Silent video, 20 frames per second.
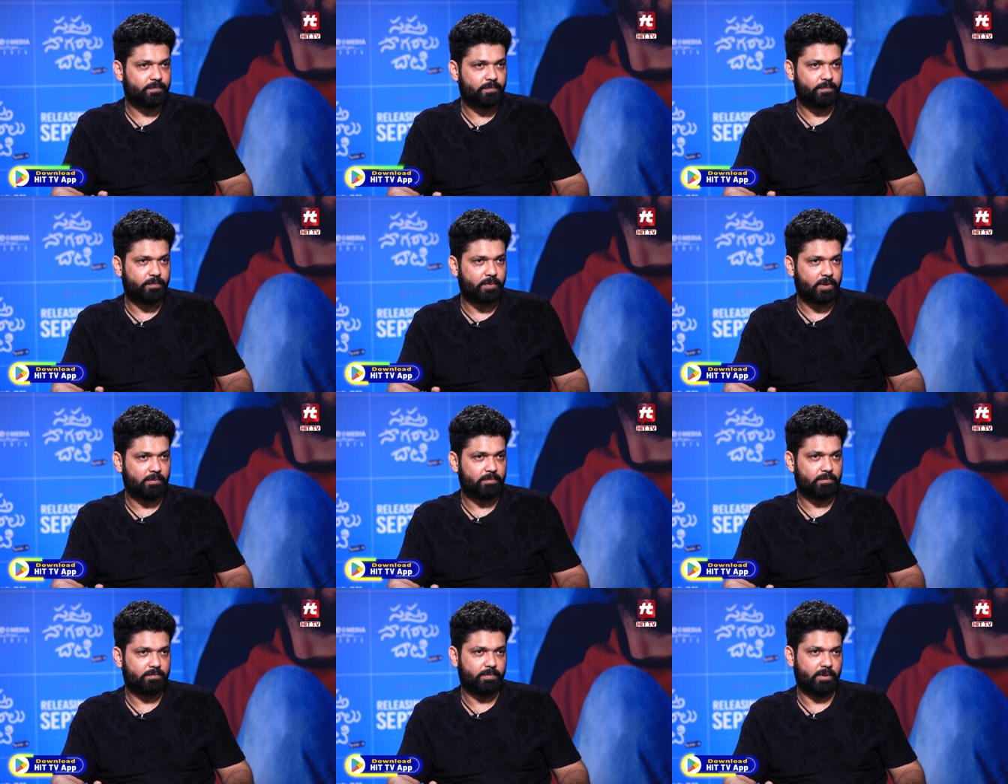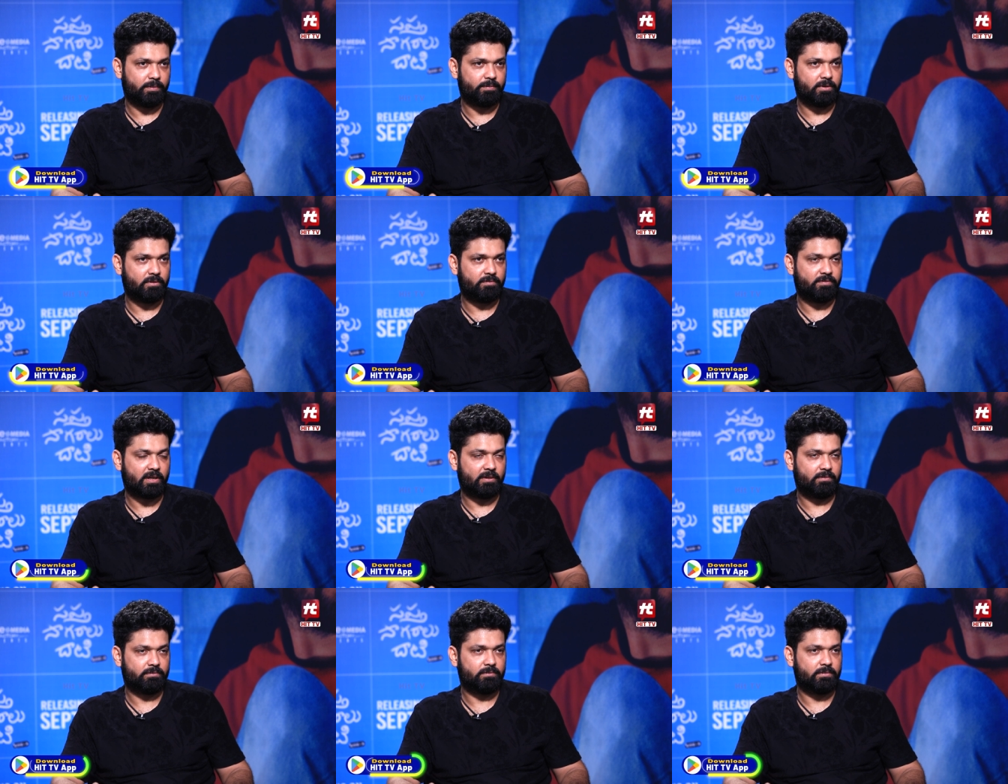pe people
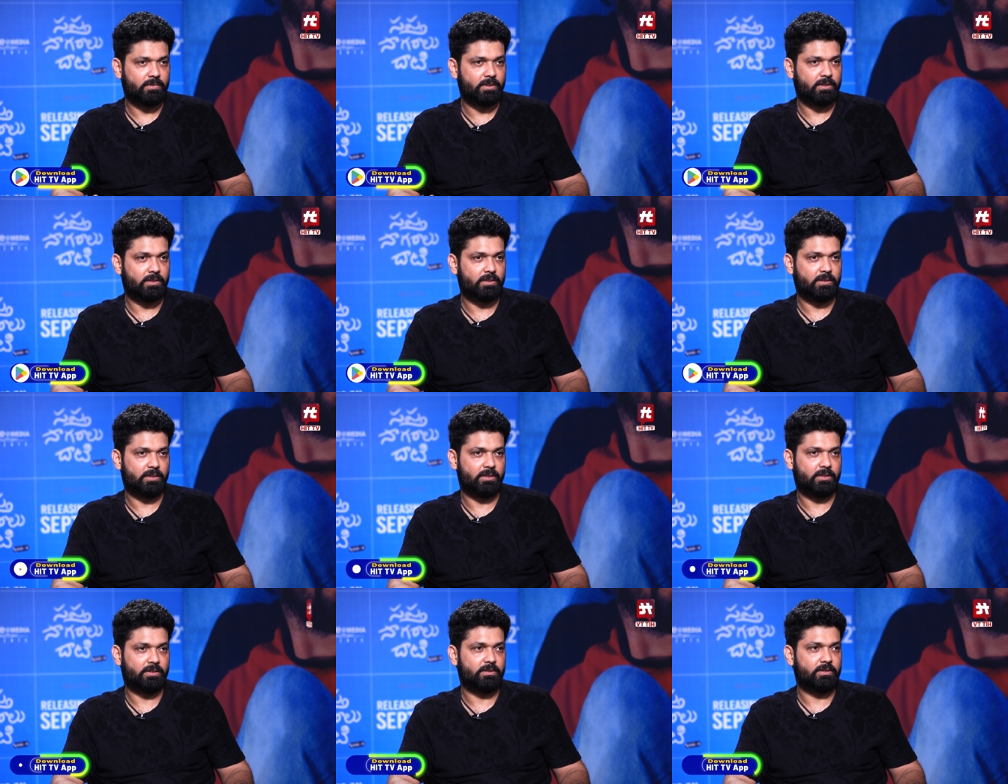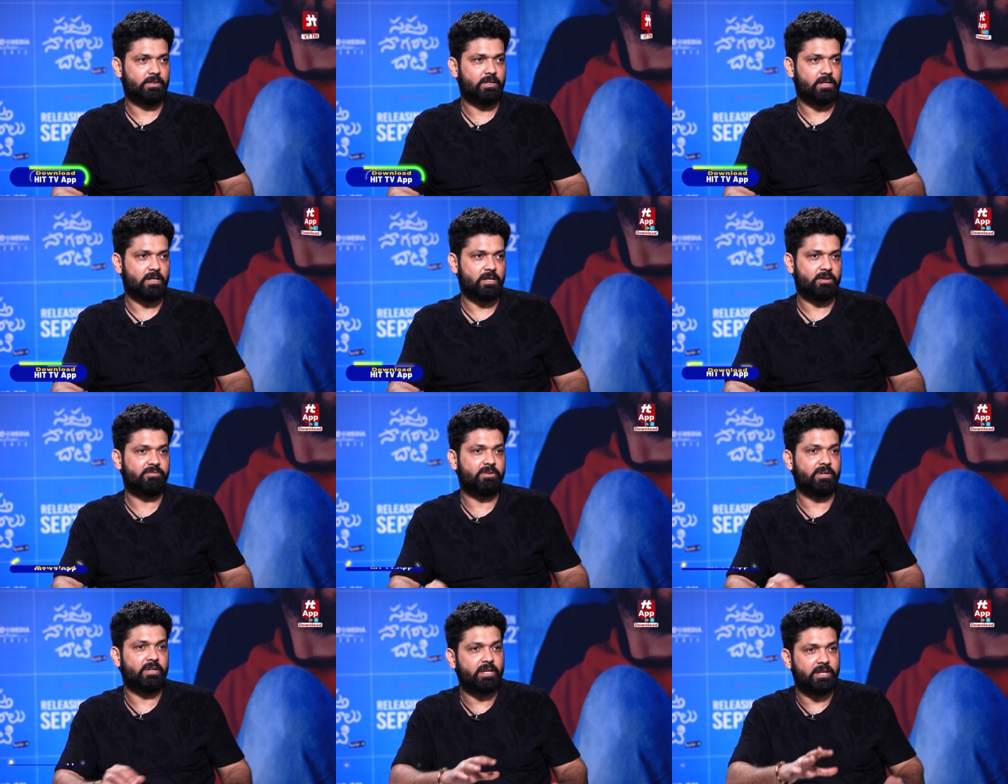from uh,
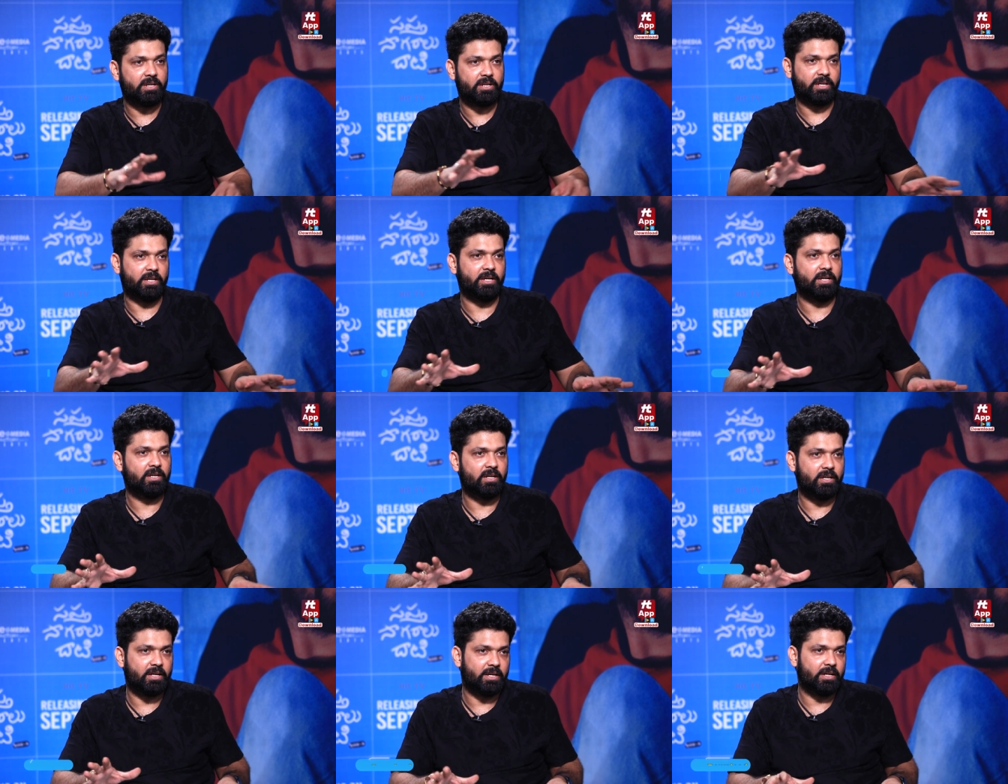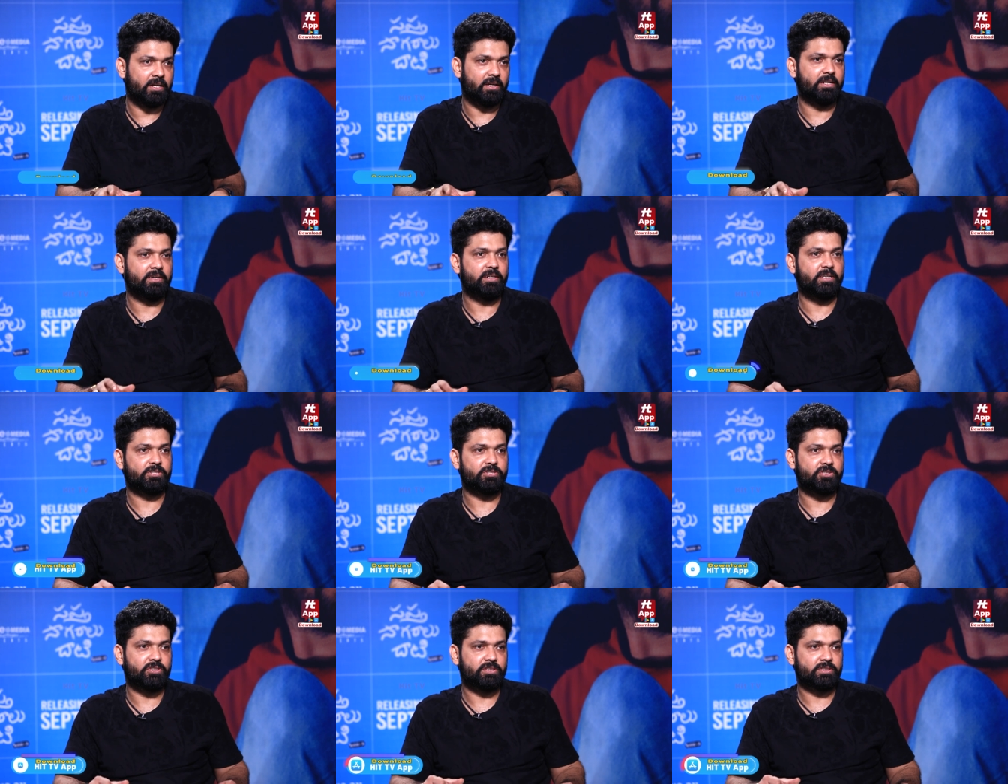different in uh,
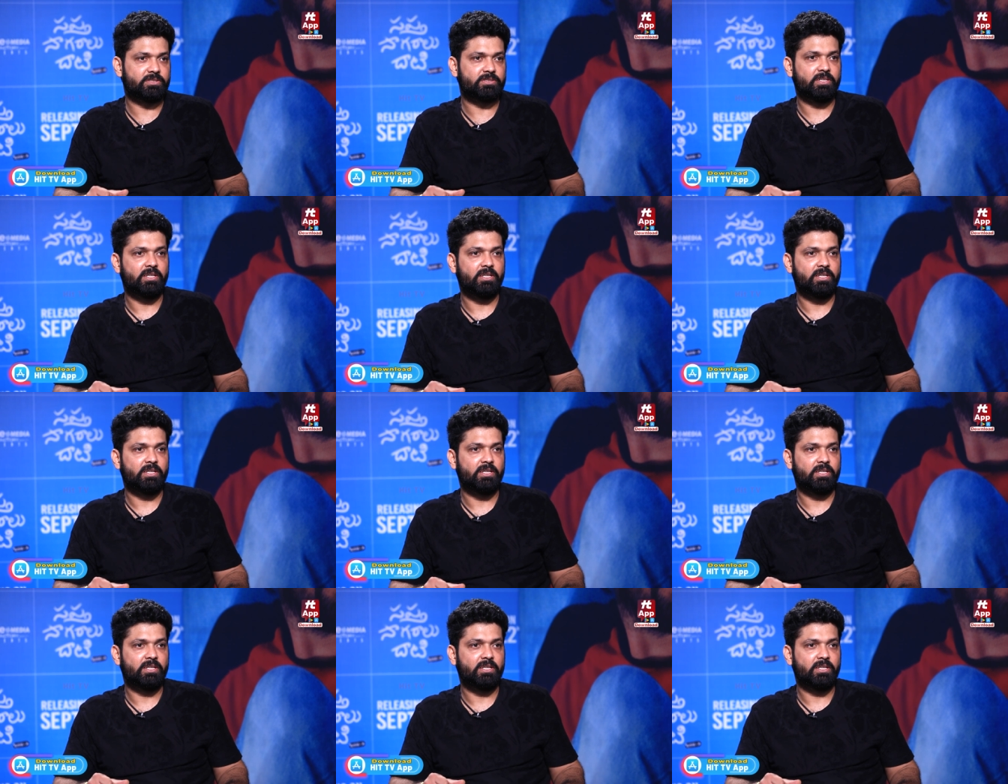industries.